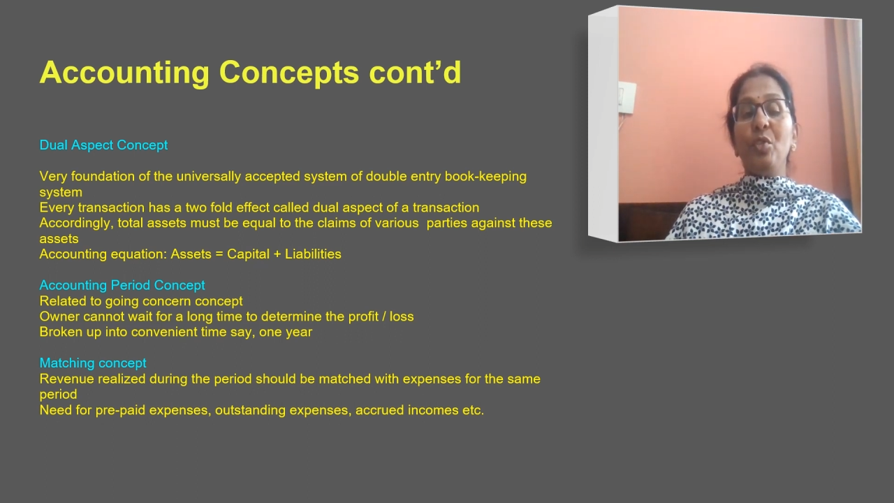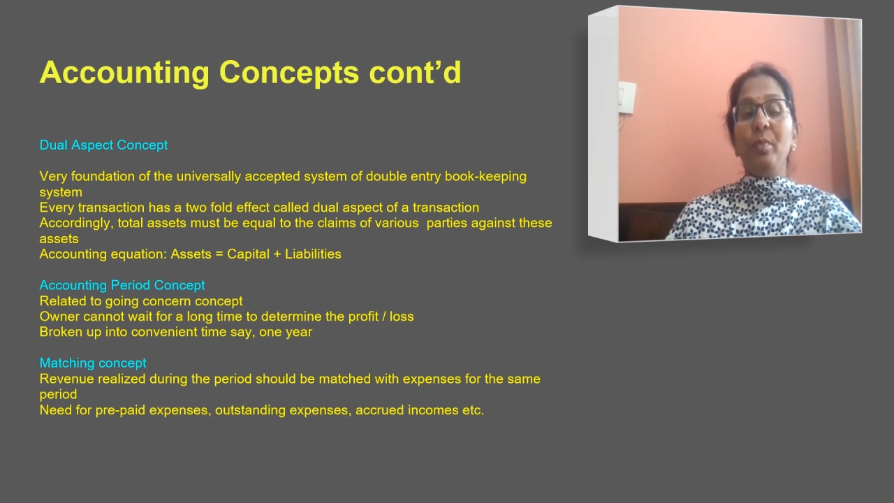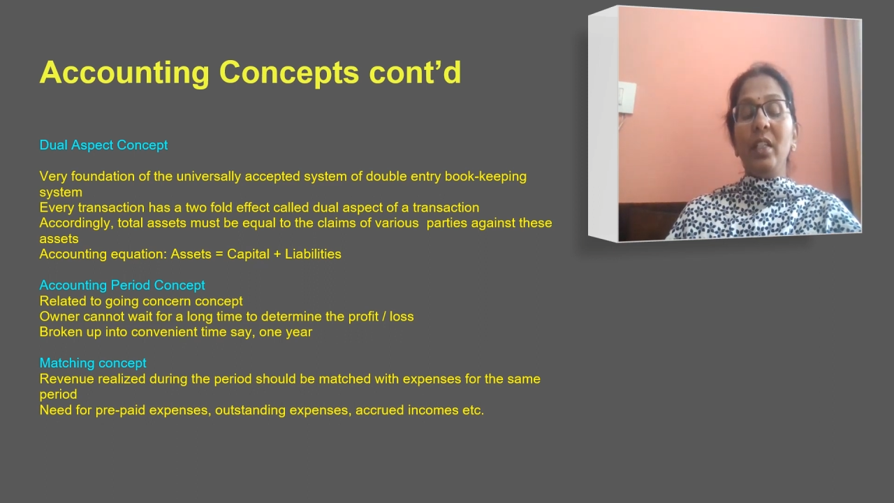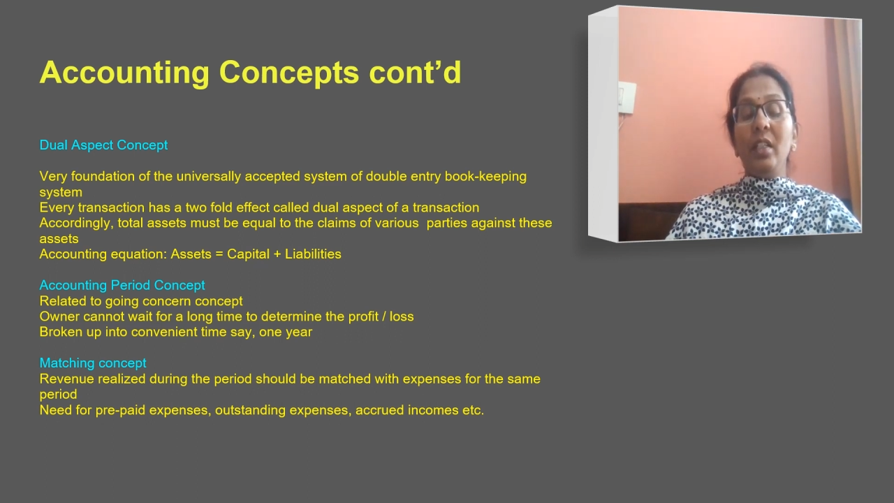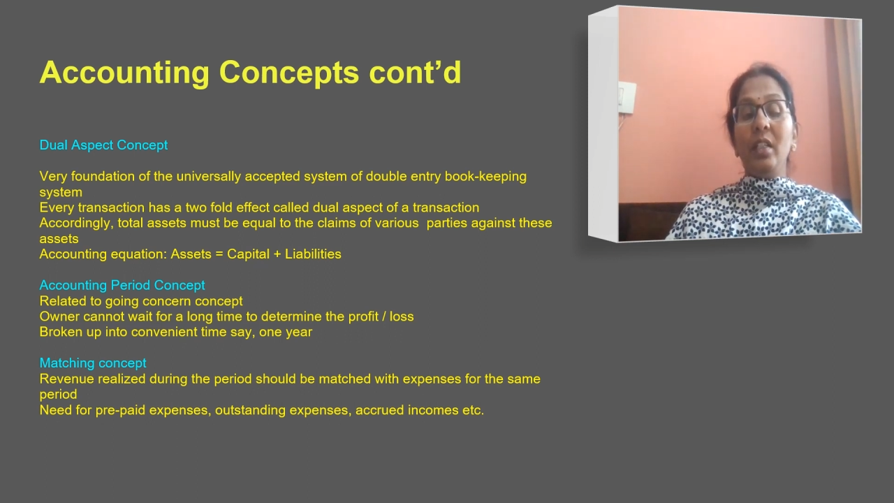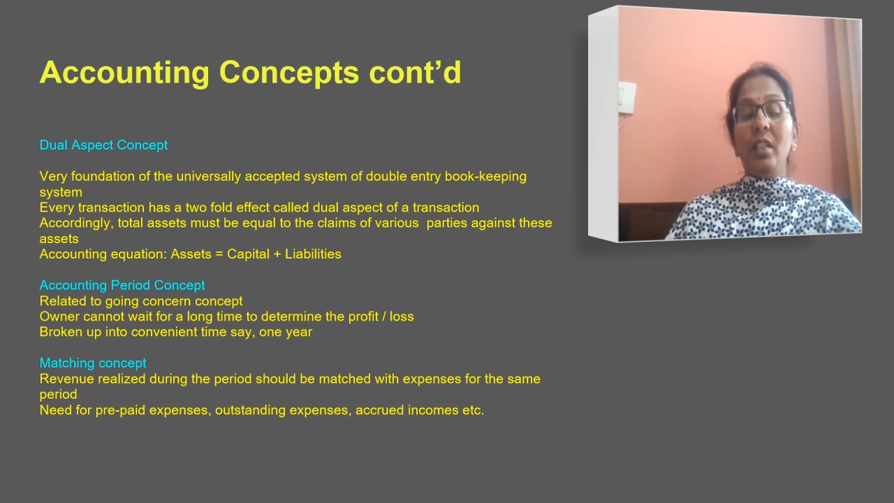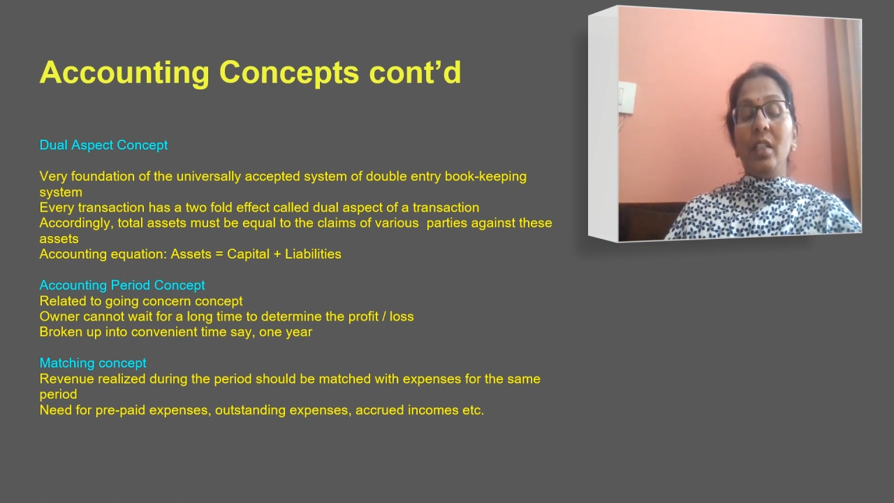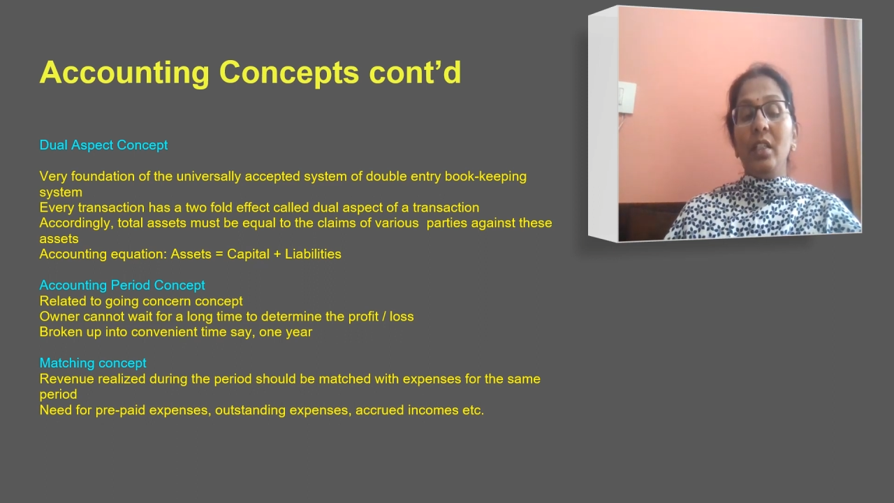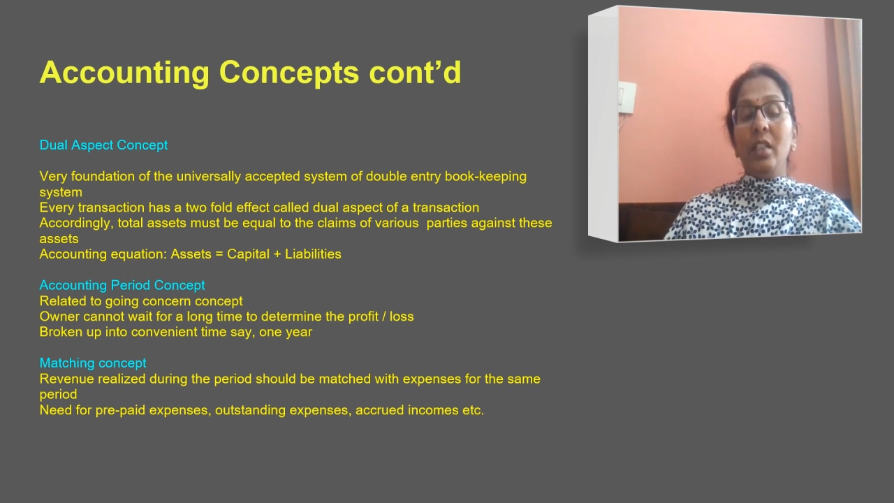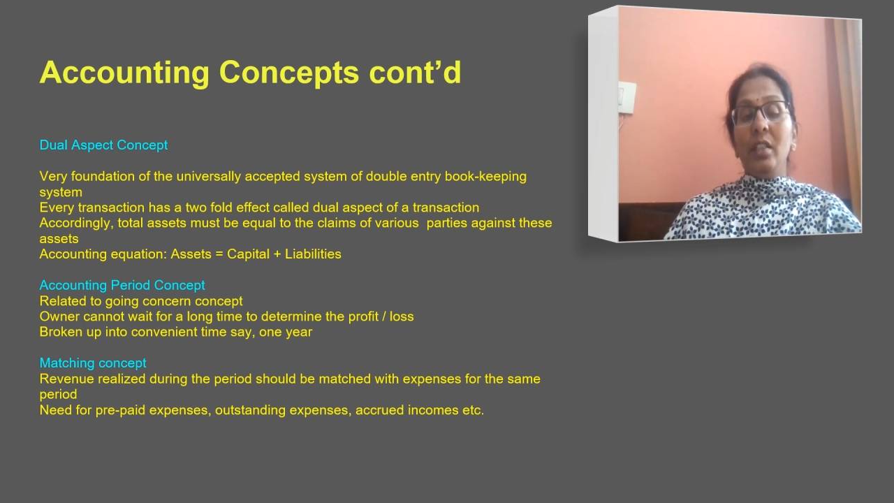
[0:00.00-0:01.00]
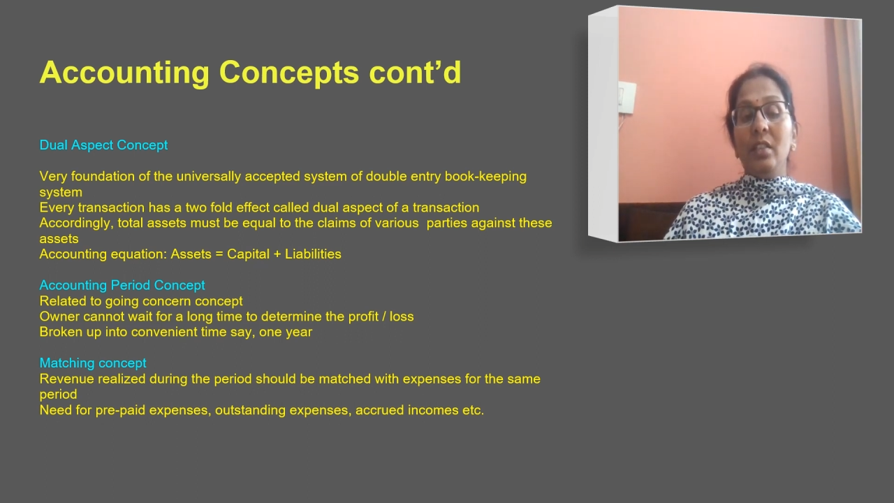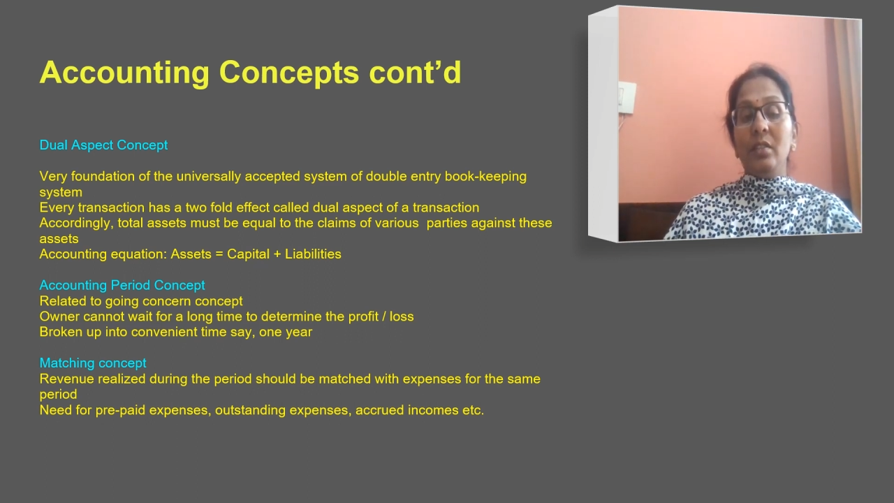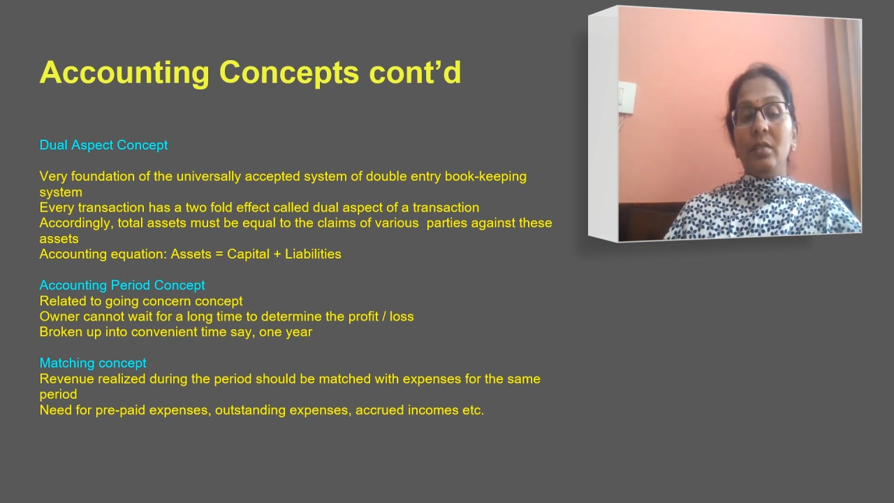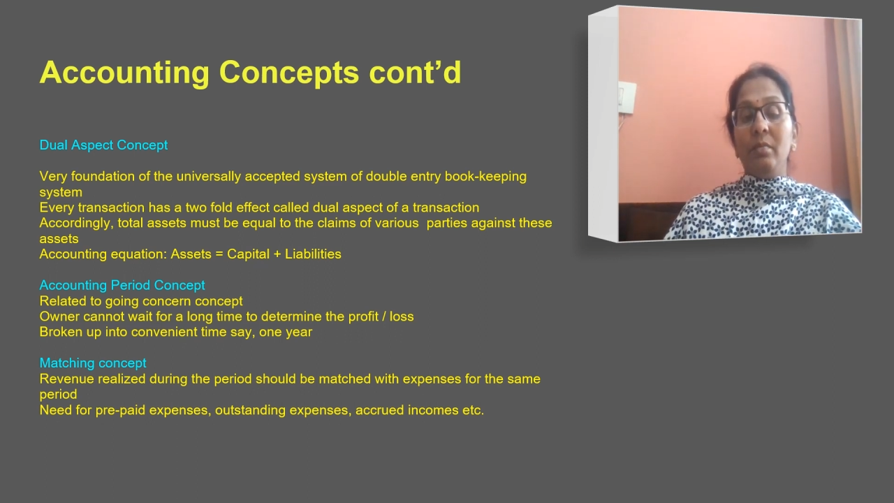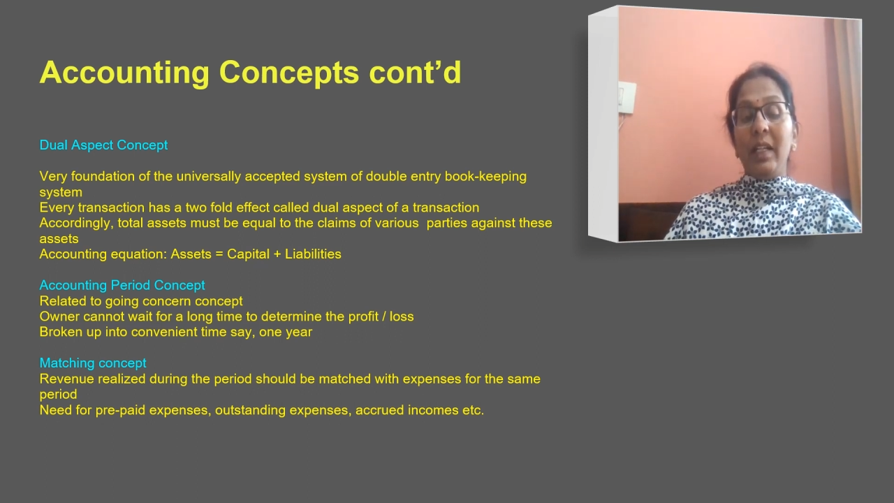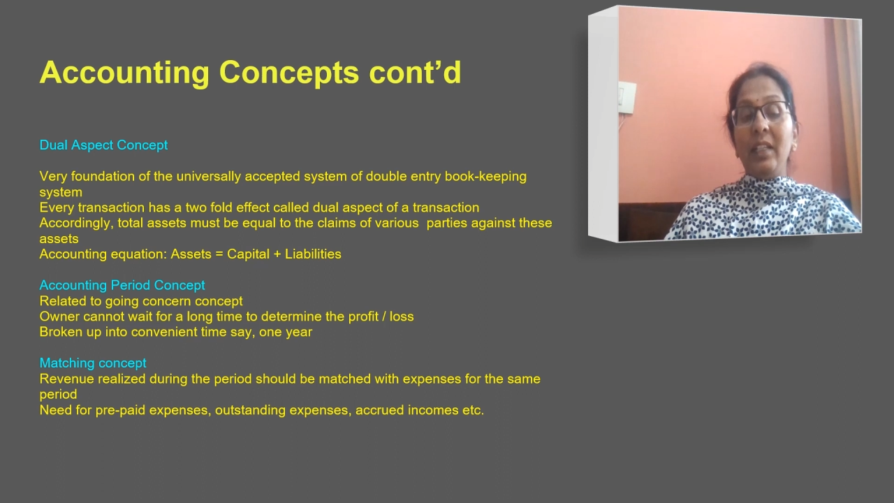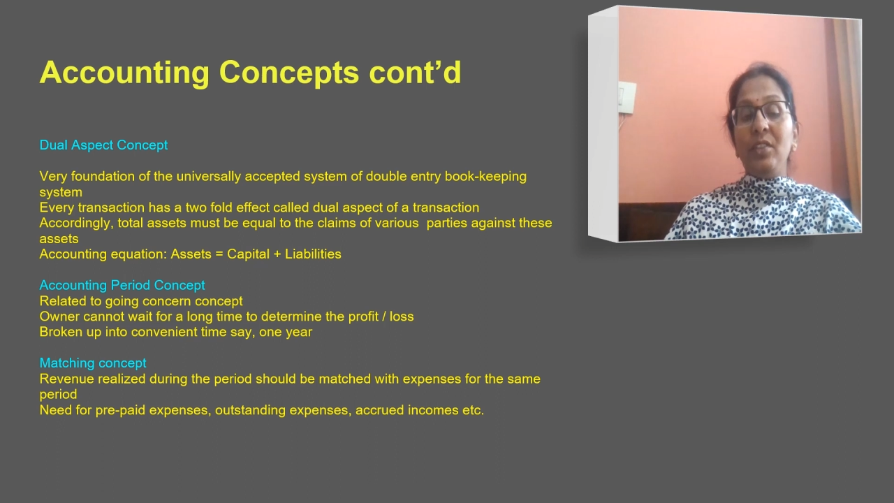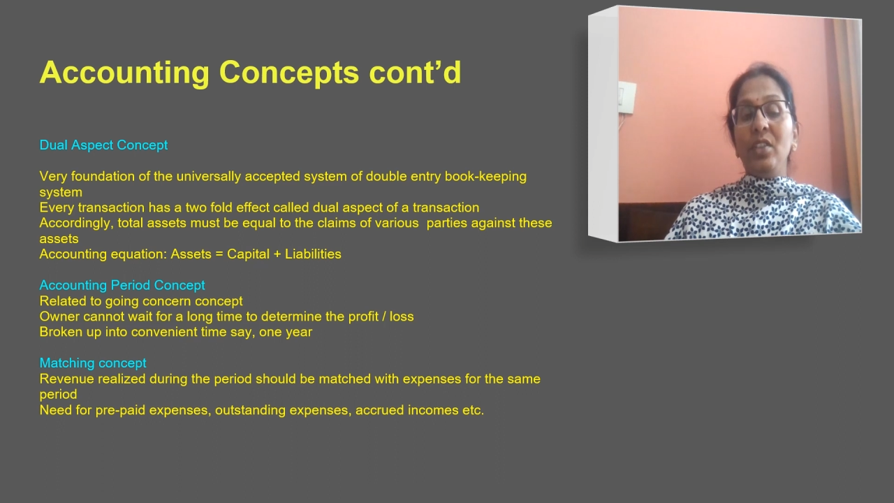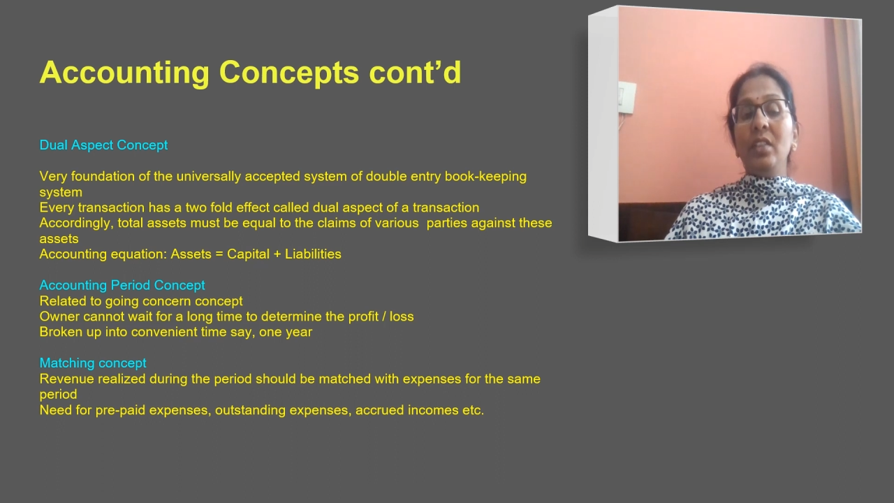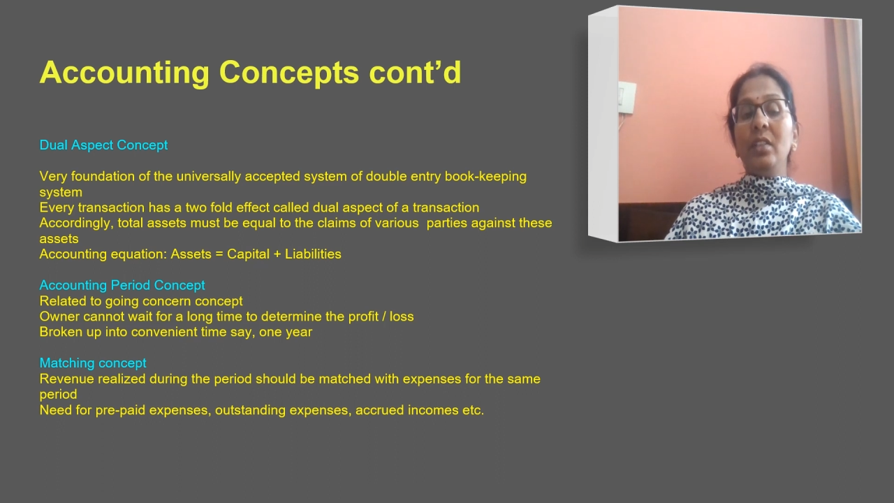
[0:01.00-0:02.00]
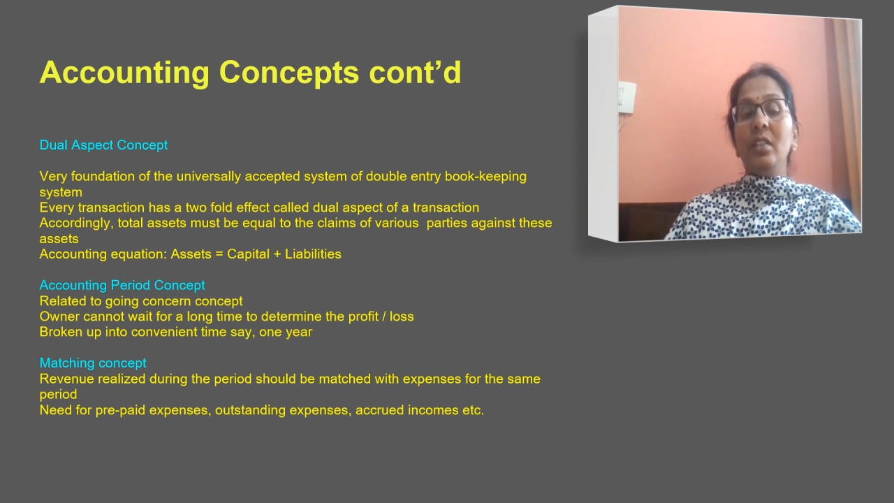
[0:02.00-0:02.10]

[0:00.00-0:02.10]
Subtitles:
be matching